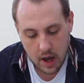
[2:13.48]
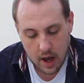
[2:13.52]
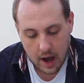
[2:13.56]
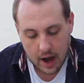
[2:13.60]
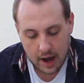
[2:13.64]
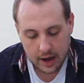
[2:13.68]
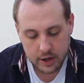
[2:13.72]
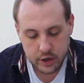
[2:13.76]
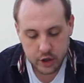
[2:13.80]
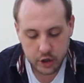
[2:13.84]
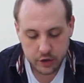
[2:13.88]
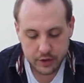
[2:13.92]

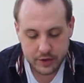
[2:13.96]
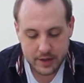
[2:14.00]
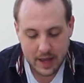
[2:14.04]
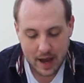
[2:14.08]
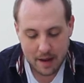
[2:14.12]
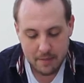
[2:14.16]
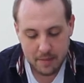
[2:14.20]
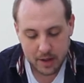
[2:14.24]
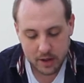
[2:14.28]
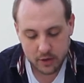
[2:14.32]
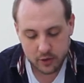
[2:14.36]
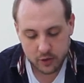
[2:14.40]
I shall
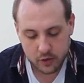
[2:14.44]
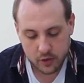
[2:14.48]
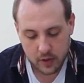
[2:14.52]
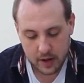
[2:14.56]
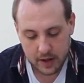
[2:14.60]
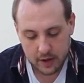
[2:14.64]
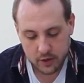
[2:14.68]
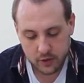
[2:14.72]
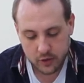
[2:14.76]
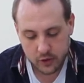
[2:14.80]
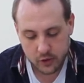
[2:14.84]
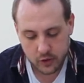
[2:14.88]

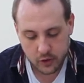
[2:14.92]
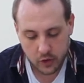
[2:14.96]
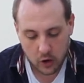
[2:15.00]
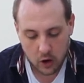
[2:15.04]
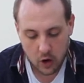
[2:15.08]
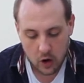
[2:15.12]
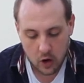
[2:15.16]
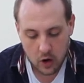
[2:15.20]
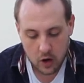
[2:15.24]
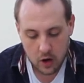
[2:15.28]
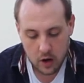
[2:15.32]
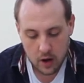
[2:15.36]
demonstrate,
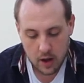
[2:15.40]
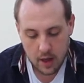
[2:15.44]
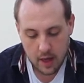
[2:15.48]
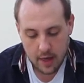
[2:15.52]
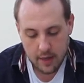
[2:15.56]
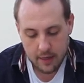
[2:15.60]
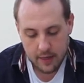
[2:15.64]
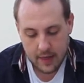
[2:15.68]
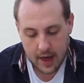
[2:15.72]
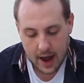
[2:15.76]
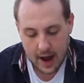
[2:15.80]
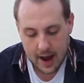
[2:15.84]
sir,
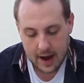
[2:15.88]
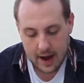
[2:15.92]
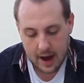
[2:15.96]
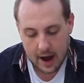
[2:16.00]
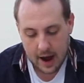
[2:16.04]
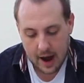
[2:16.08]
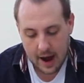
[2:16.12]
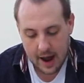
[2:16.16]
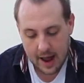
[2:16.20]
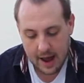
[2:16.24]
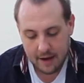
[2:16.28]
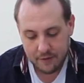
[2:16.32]
that
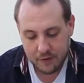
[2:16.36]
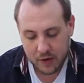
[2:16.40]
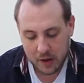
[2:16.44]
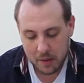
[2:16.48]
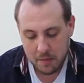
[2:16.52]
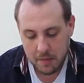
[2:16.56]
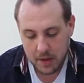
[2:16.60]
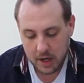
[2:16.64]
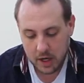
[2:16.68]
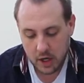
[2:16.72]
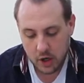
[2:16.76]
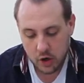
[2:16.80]
I have
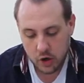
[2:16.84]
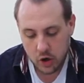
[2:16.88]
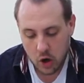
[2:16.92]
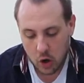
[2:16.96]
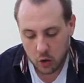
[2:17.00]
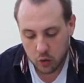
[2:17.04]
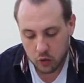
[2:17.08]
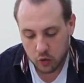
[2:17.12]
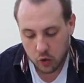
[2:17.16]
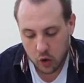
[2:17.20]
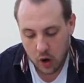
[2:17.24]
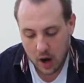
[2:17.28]
committed
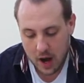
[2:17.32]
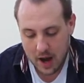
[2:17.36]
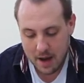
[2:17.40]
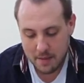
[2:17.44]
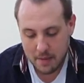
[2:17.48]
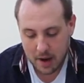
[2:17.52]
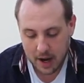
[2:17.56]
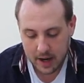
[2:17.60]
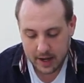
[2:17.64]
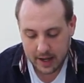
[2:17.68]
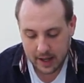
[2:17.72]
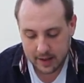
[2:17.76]
no
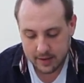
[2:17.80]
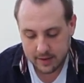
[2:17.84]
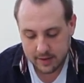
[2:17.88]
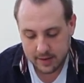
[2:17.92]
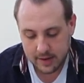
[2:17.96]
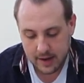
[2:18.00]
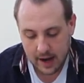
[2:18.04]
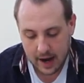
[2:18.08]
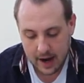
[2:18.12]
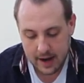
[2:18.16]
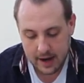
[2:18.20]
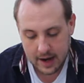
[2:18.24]
crime
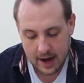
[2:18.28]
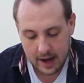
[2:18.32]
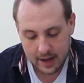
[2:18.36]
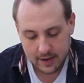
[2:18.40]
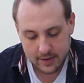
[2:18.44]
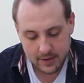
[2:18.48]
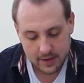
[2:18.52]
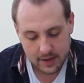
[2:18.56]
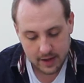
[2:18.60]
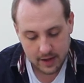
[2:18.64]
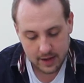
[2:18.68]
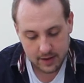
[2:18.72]
against
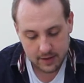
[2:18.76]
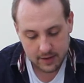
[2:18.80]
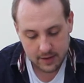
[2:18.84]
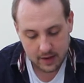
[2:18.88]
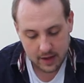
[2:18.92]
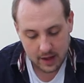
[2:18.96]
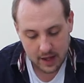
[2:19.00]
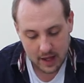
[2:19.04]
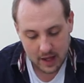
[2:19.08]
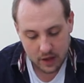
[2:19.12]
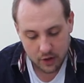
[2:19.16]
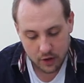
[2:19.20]
Dionysius,
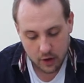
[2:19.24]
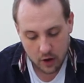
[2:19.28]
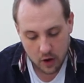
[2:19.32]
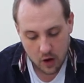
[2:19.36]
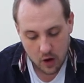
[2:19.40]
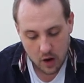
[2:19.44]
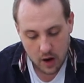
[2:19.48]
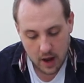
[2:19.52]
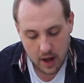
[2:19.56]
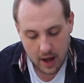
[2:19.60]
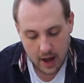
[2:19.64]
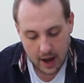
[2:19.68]

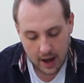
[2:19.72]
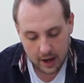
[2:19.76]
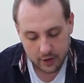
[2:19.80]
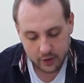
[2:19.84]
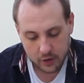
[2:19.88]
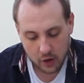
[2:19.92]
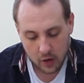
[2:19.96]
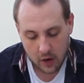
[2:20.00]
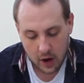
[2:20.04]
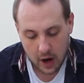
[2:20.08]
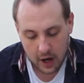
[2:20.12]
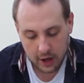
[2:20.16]
either
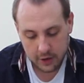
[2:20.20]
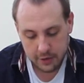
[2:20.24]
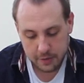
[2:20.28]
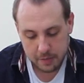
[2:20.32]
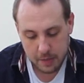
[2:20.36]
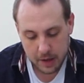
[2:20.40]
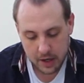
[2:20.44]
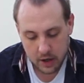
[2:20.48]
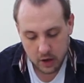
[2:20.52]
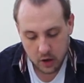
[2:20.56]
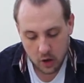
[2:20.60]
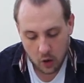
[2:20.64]
as her
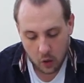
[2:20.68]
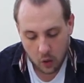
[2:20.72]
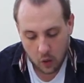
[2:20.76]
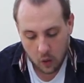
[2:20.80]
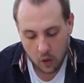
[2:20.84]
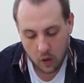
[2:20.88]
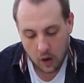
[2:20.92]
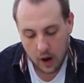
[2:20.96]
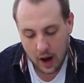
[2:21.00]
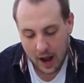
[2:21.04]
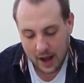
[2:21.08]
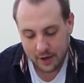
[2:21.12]
husband
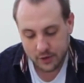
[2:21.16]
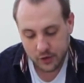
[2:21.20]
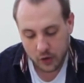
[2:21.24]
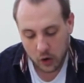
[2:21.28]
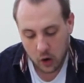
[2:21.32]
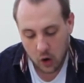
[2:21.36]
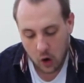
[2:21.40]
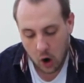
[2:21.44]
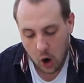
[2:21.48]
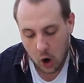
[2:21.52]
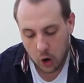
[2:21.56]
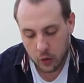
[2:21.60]
or as
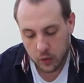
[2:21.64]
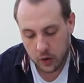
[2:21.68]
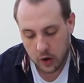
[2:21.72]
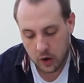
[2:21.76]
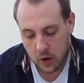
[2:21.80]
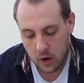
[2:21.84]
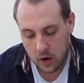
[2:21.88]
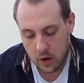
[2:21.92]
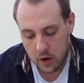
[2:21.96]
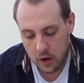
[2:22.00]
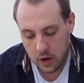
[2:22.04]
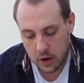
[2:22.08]
her
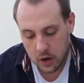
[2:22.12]
owner.